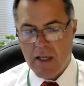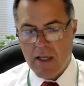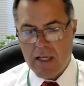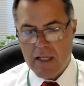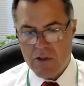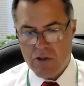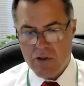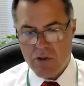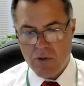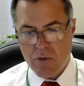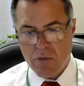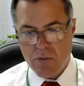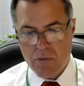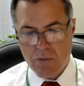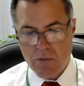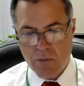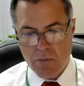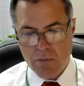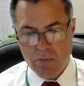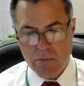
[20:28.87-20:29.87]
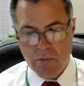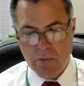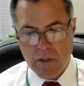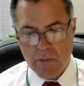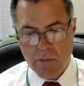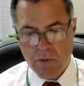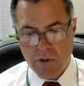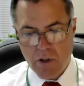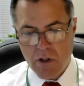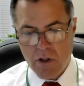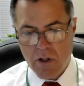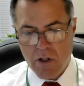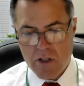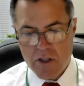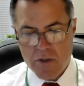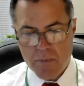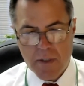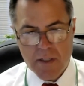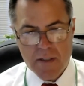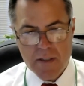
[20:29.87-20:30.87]
And so we are going to
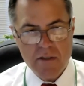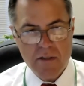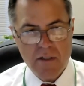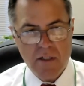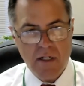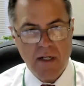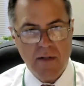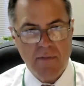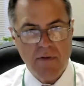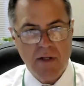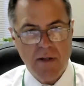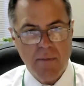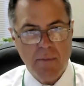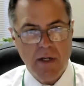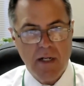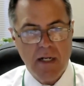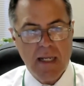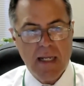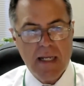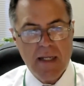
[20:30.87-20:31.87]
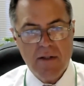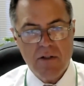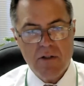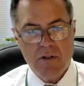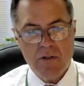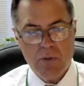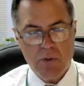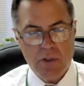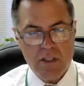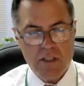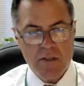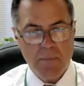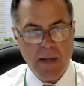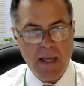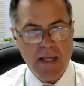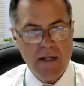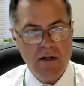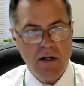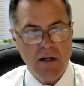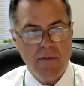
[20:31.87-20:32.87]
spend significant money either to
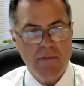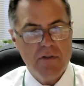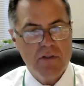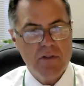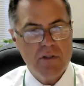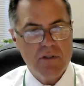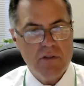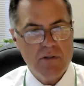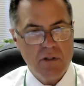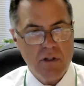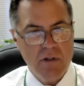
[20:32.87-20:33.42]
expand offices